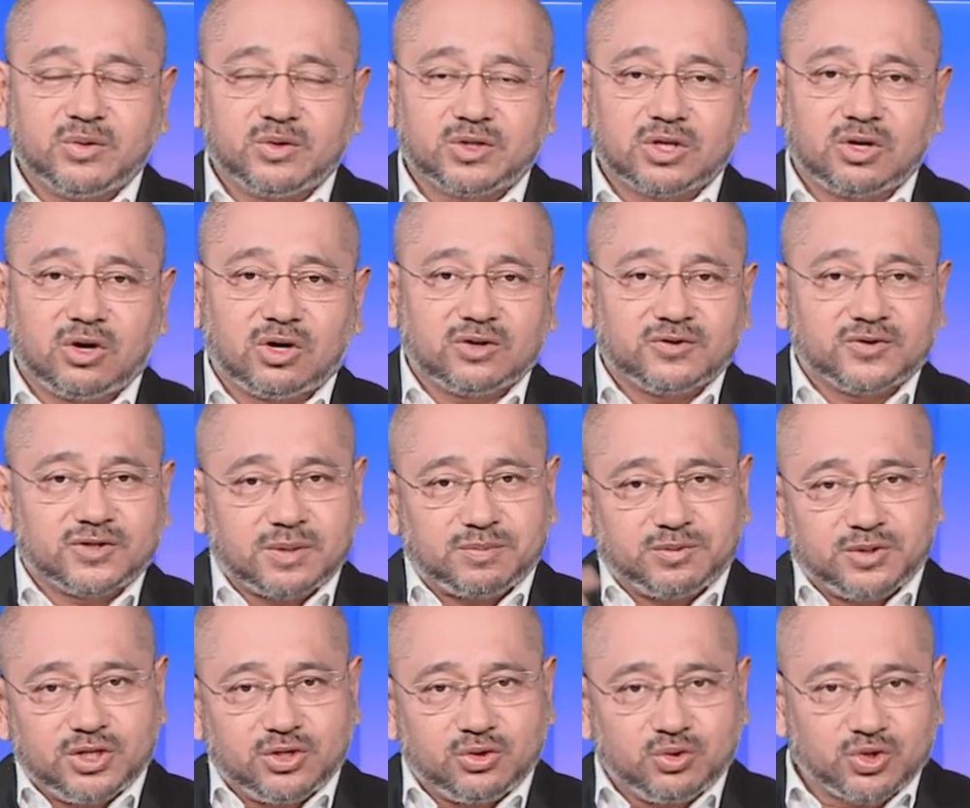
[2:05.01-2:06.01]
was a lot of
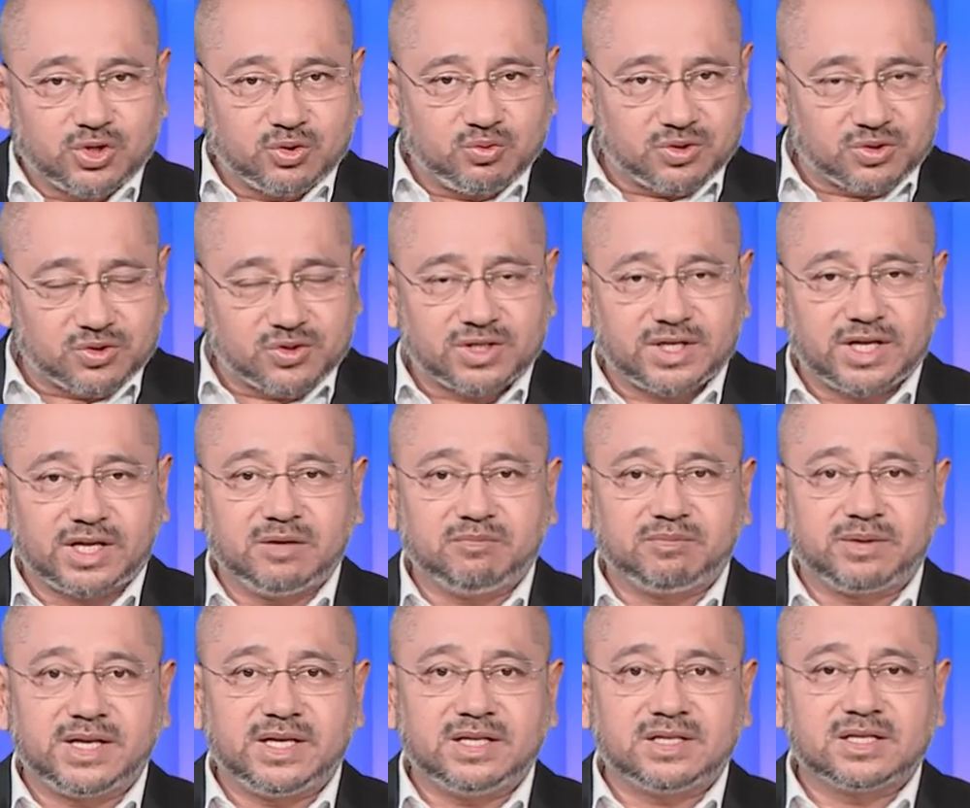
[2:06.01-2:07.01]
substitution which was taking
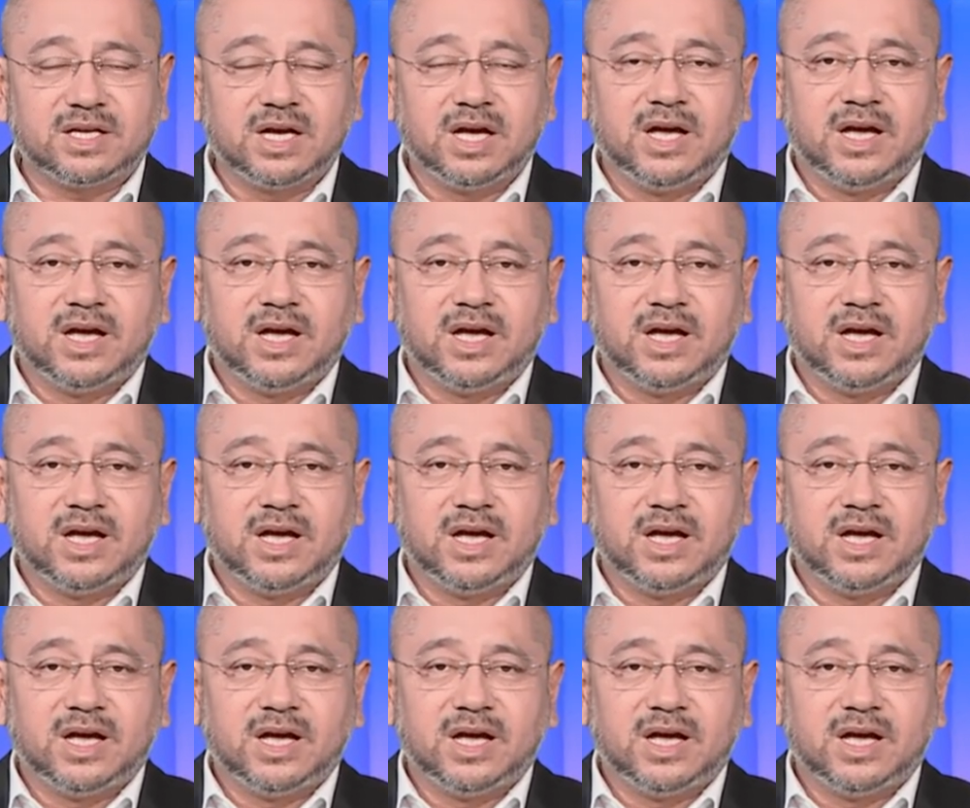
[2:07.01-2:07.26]
place